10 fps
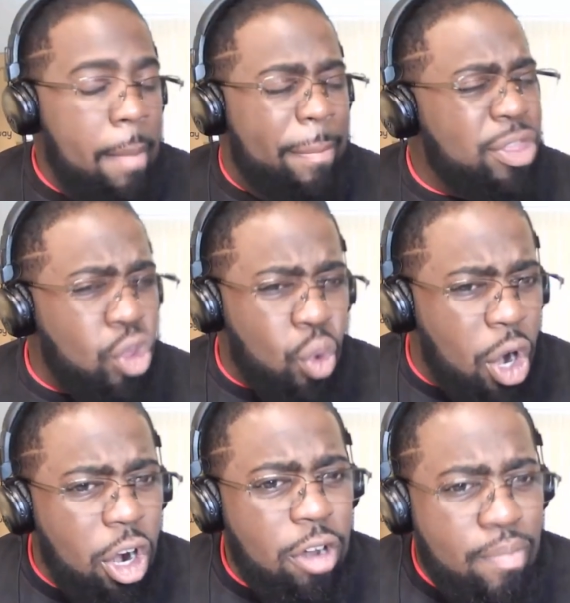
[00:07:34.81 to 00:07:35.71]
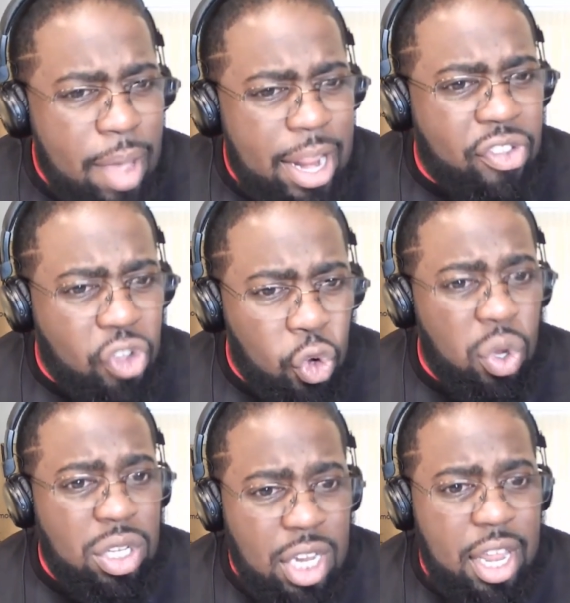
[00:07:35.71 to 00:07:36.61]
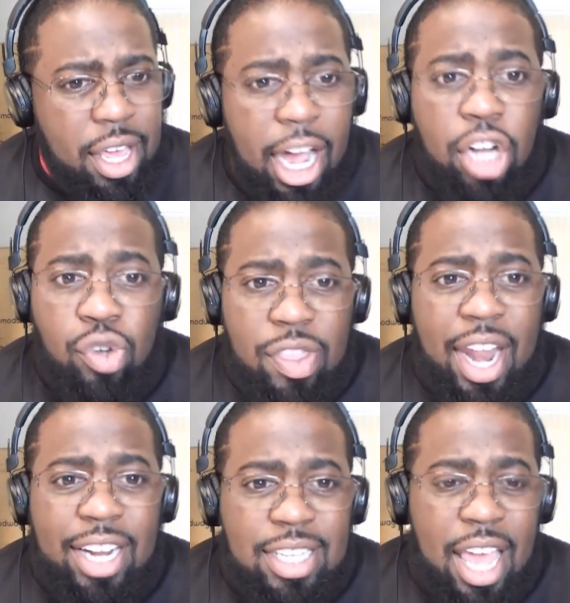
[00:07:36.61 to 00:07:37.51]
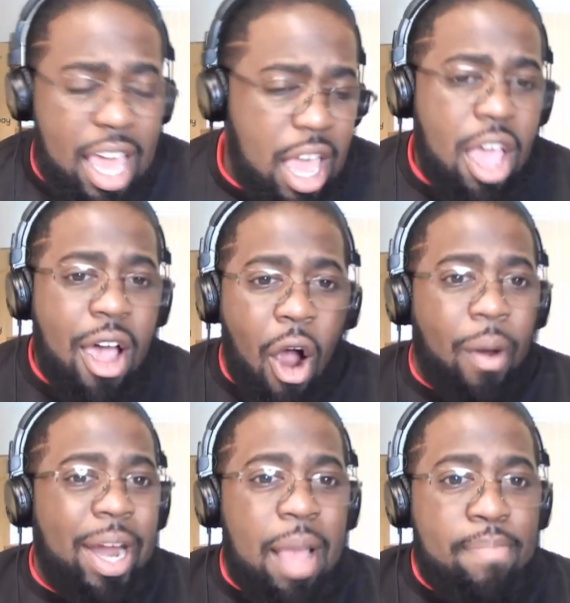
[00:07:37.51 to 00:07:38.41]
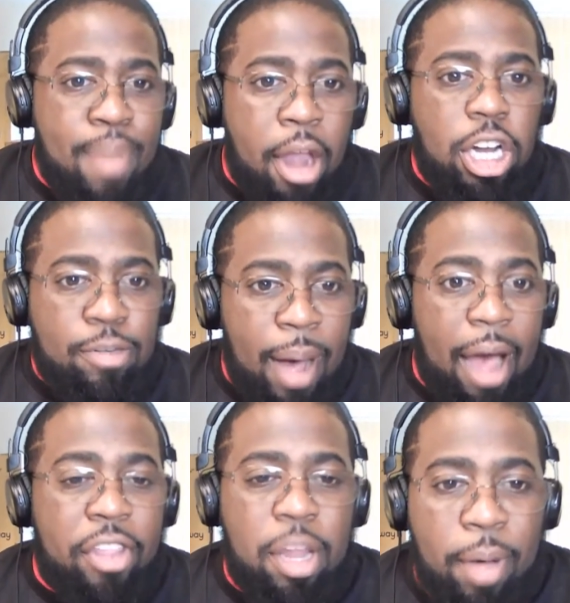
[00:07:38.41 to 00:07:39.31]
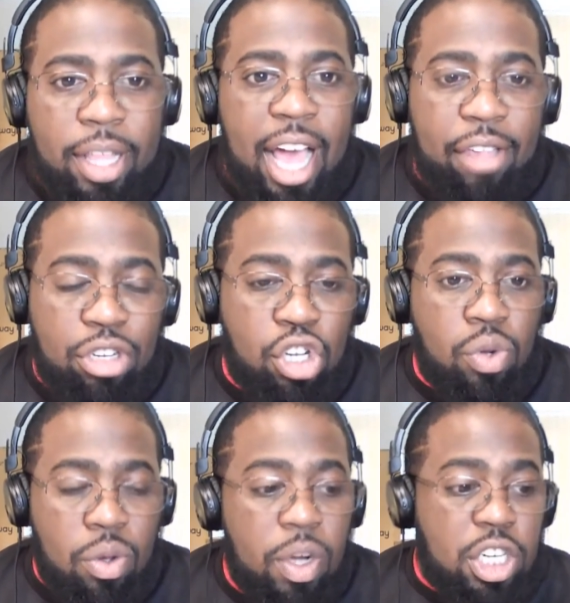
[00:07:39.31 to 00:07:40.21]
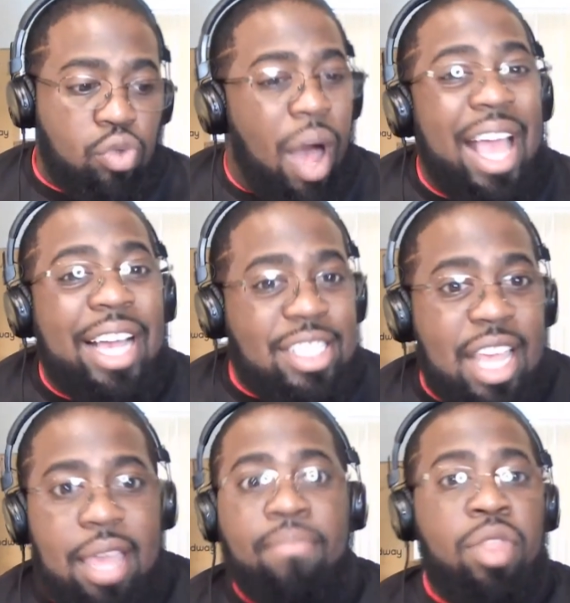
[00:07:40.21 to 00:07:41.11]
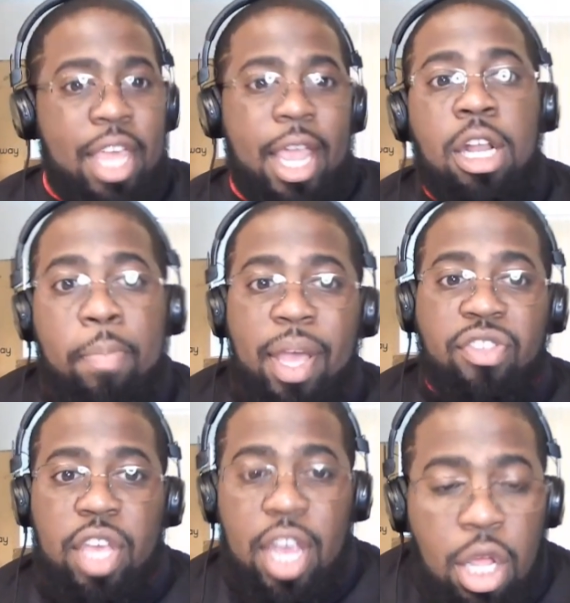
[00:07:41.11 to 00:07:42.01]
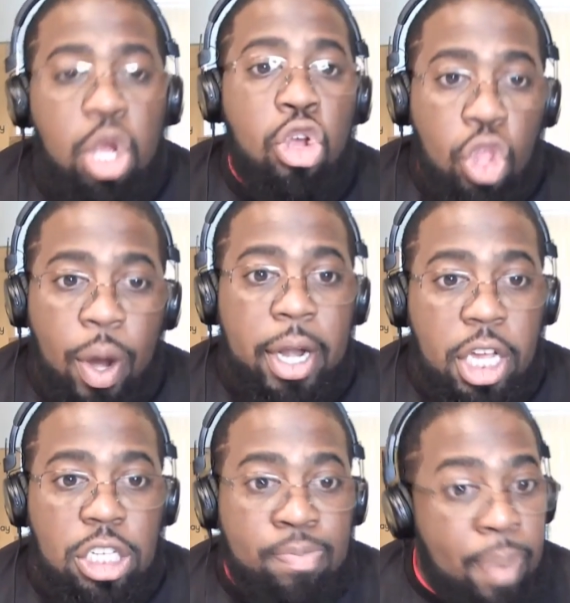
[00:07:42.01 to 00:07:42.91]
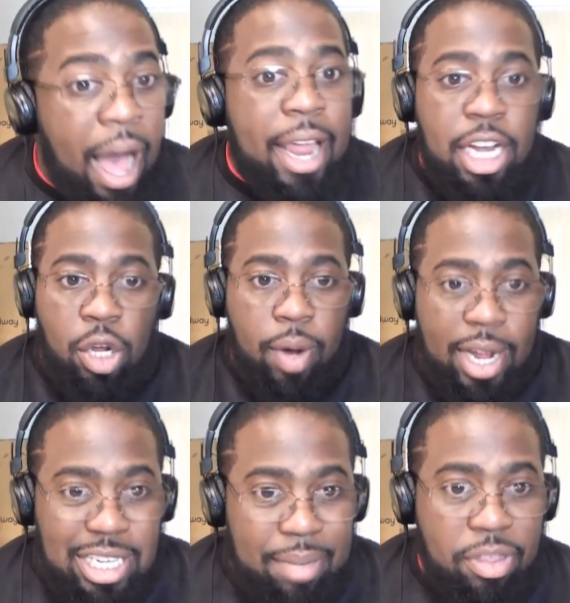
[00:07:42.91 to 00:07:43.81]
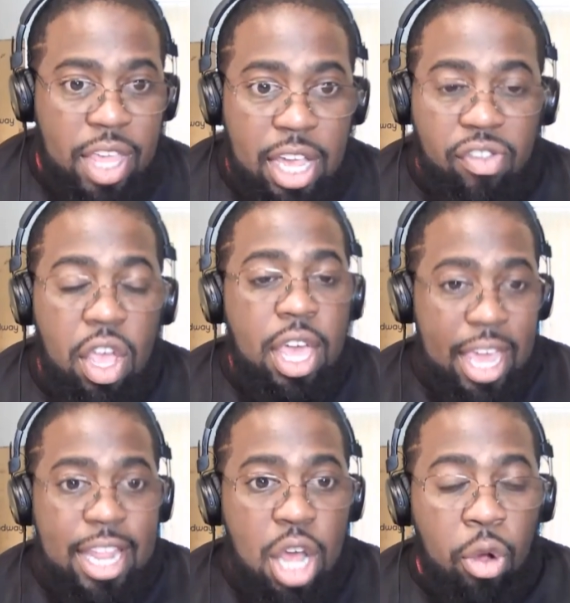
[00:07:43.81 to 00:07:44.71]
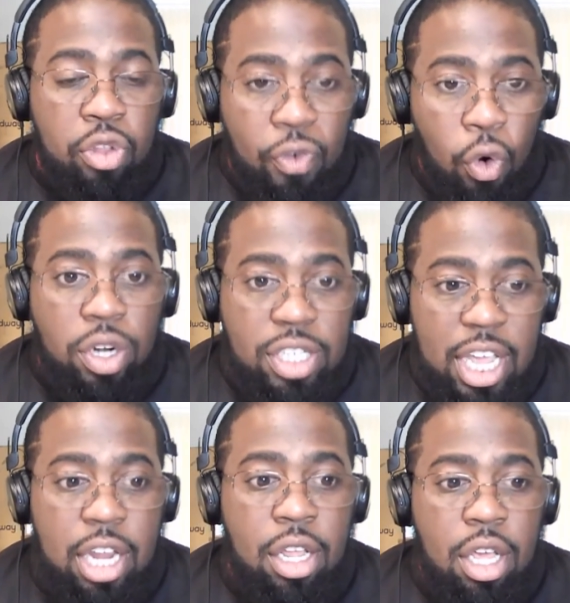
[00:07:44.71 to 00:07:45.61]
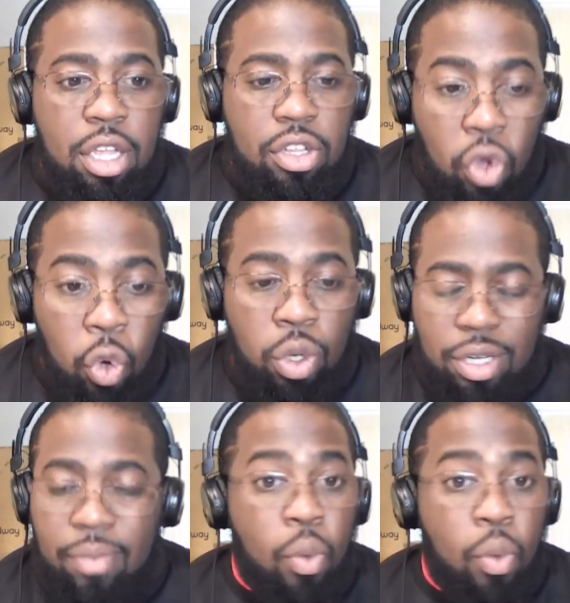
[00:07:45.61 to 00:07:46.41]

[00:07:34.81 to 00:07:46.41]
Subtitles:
But there aren't many schools in the country that I say are in a better spot than the Buckeyes, which is why I say in the Big Ten, they're in a good spot in the grand scheme of things in those 14 schools.